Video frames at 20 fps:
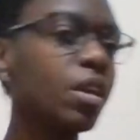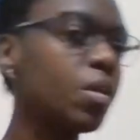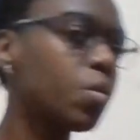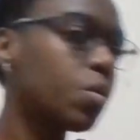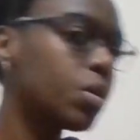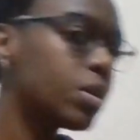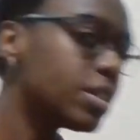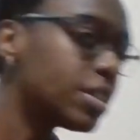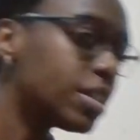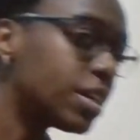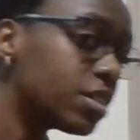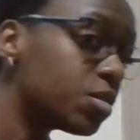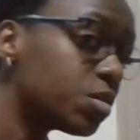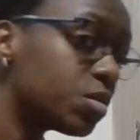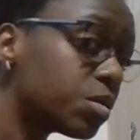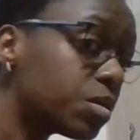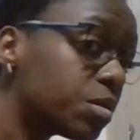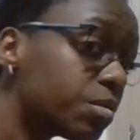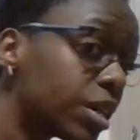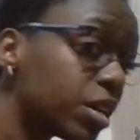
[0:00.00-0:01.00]
what did I do
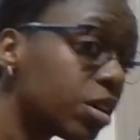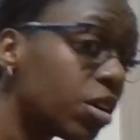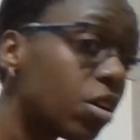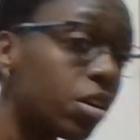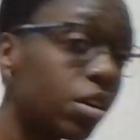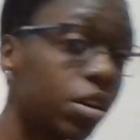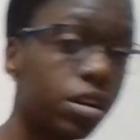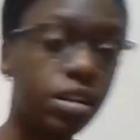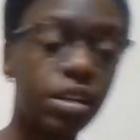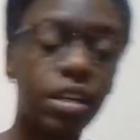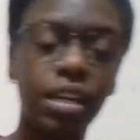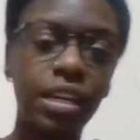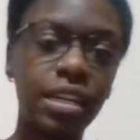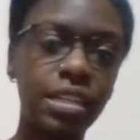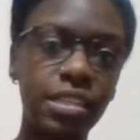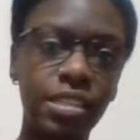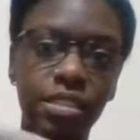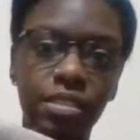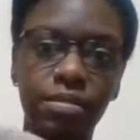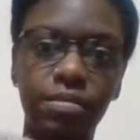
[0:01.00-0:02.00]
with my yarn? It
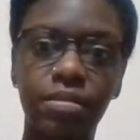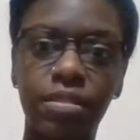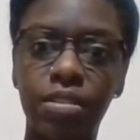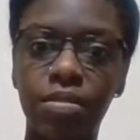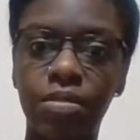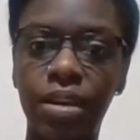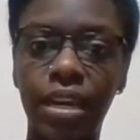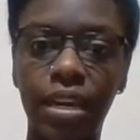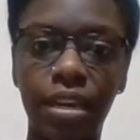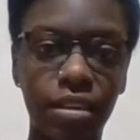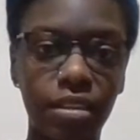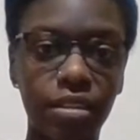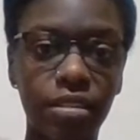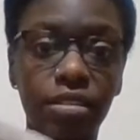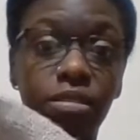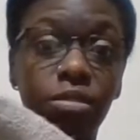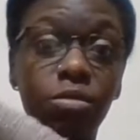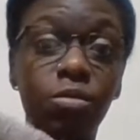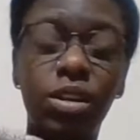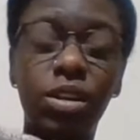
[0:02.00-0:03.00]
doesn't, okay,
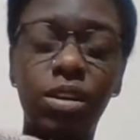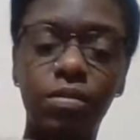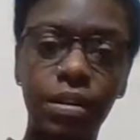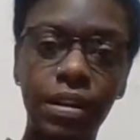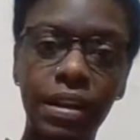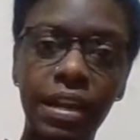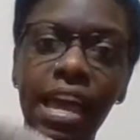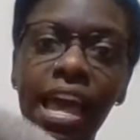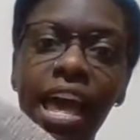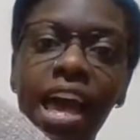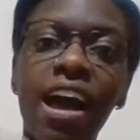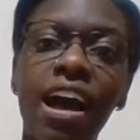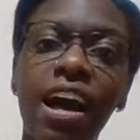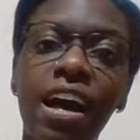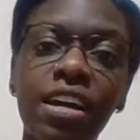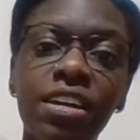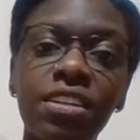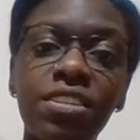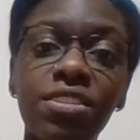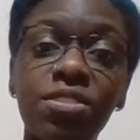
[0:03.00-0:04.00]
whatever.
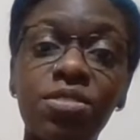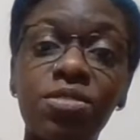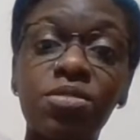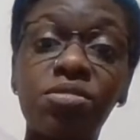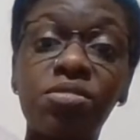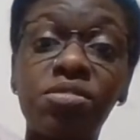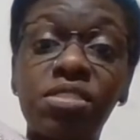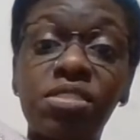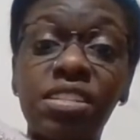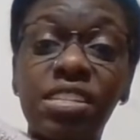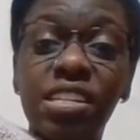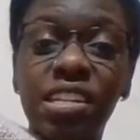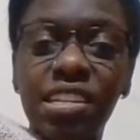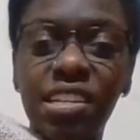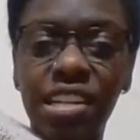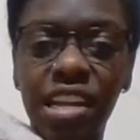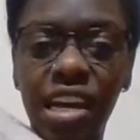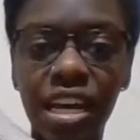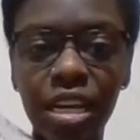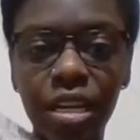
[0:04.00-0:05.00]
I used
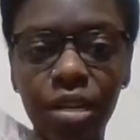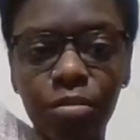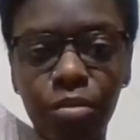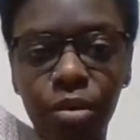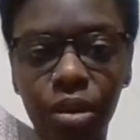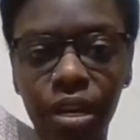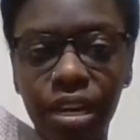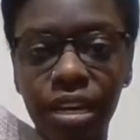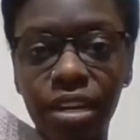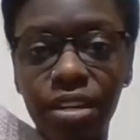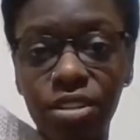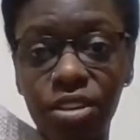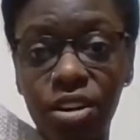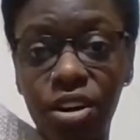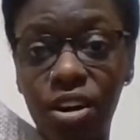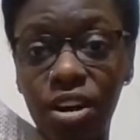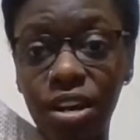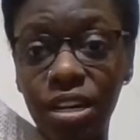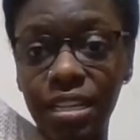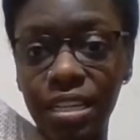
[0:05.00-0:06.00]
Lion Brand
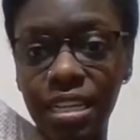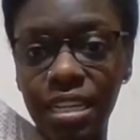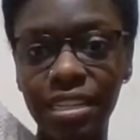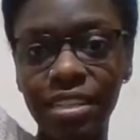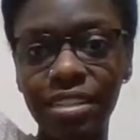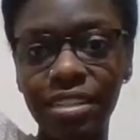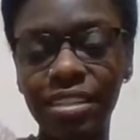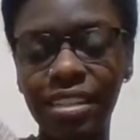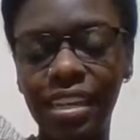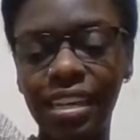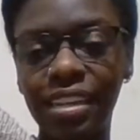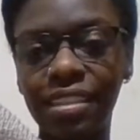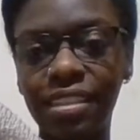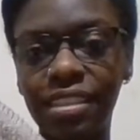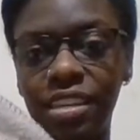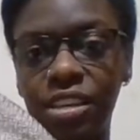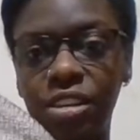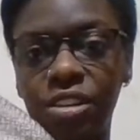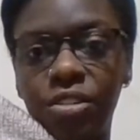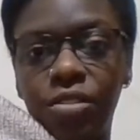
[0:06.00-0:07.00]
Heartland in
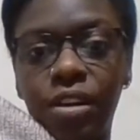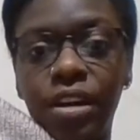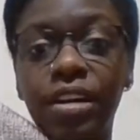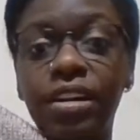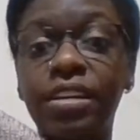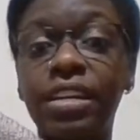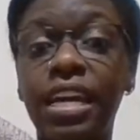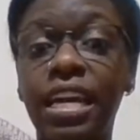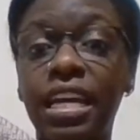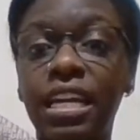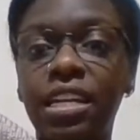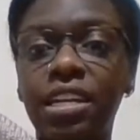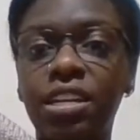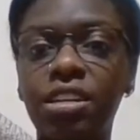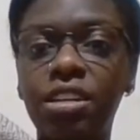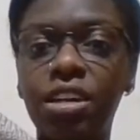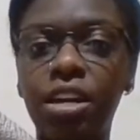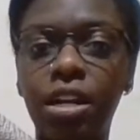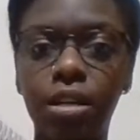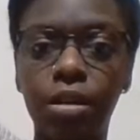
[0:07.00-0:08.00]
the Grand
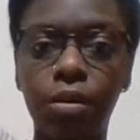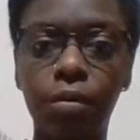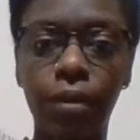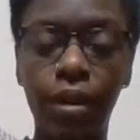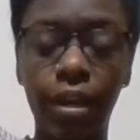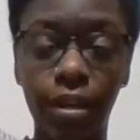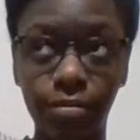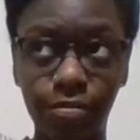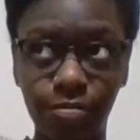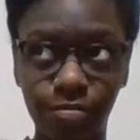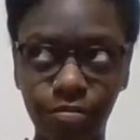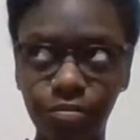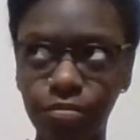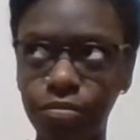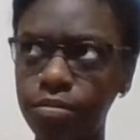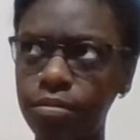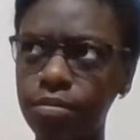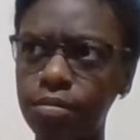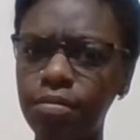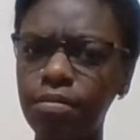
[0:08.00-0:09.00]
Canyon colorway.
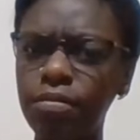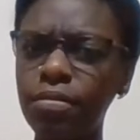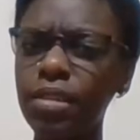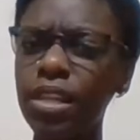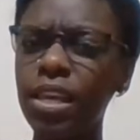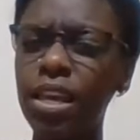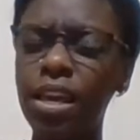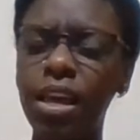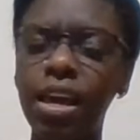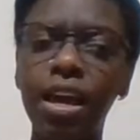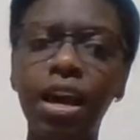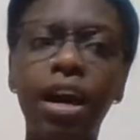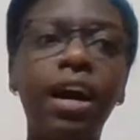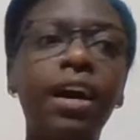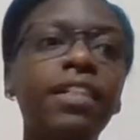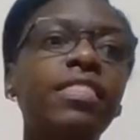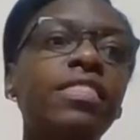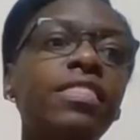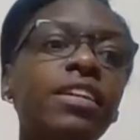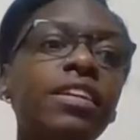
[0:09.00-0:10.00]

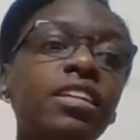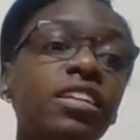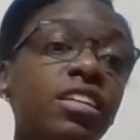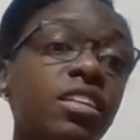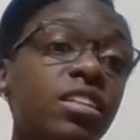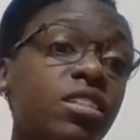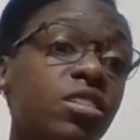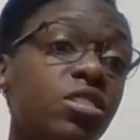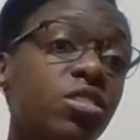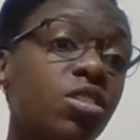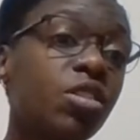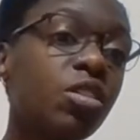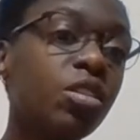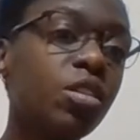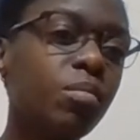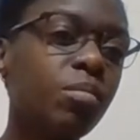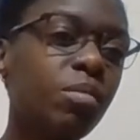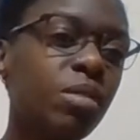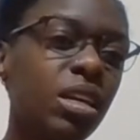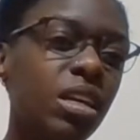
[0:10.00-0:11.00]
I think it
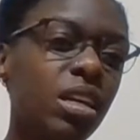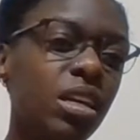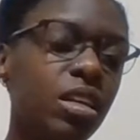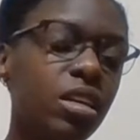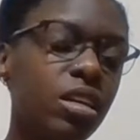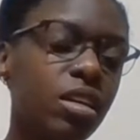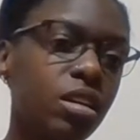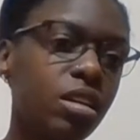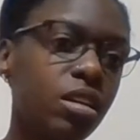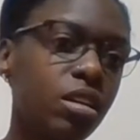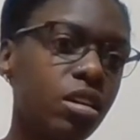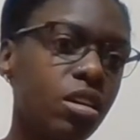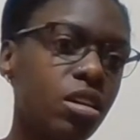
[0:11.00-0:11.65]
took me